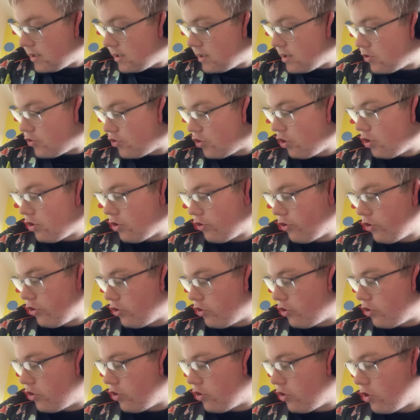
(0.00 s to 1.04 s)
So
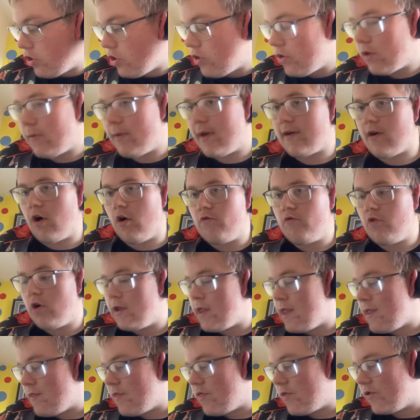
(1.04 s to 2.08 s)
we got
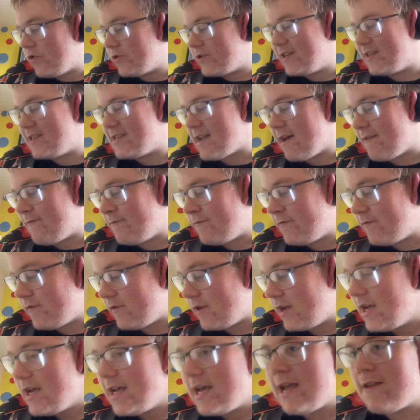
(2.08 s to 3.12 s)
Rod in 47,
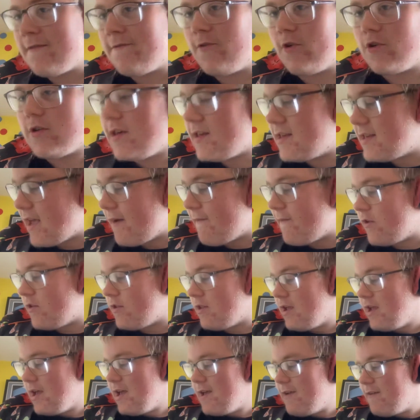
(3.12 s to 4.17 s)

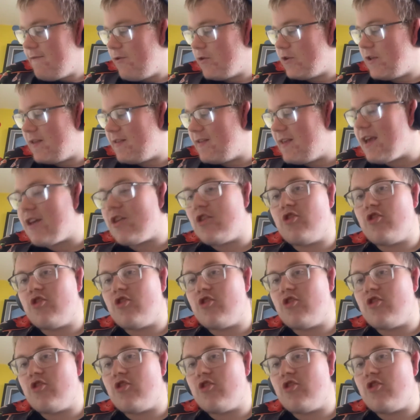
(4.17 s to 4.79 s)
46